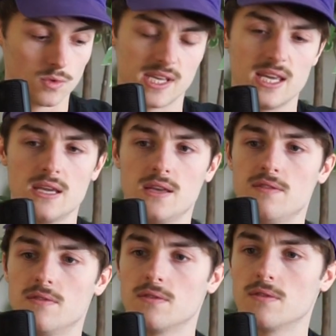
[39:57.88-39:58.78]
Was
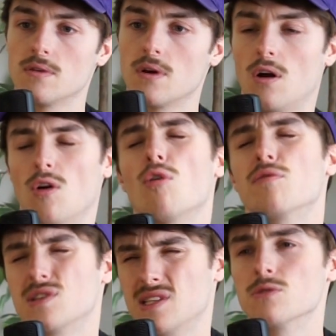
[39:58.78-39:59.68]
he
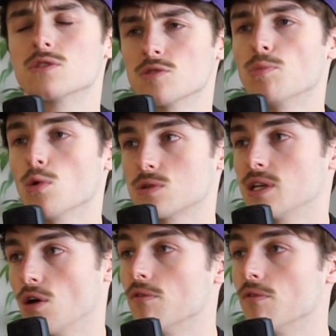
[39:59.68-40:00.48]
obviously he was supporting